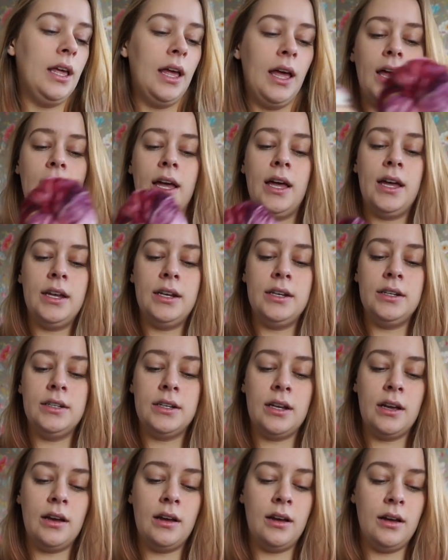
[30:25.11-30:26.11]
And
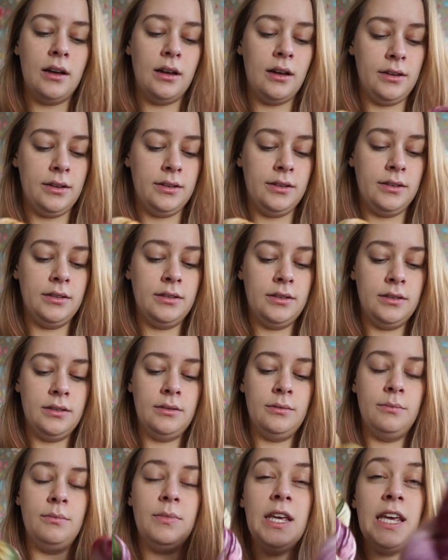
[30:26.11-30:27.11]

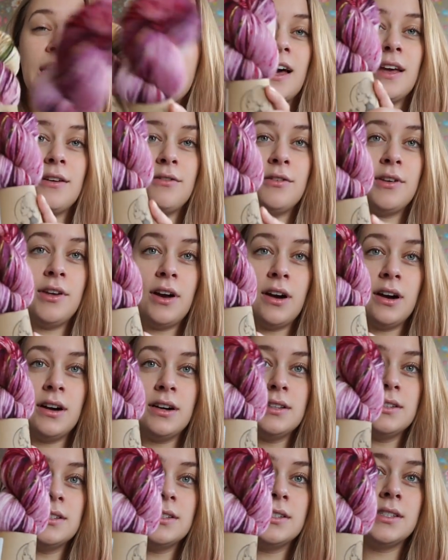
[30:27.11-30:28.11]
Beehive
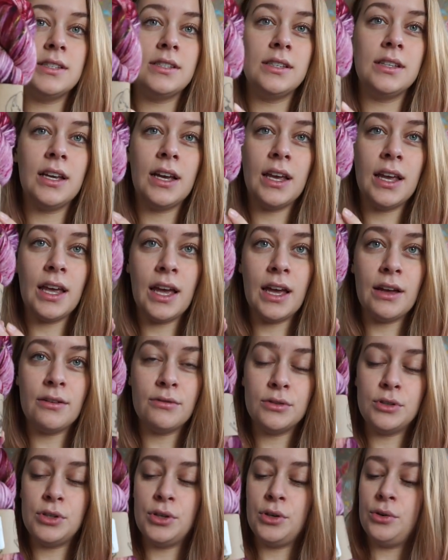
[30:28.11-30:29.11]
Yarns, I
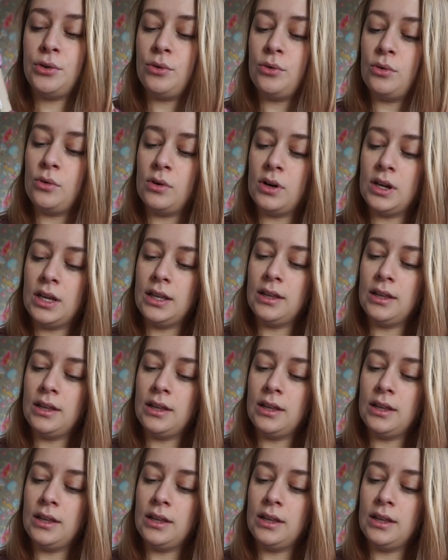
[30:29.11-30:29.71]
have two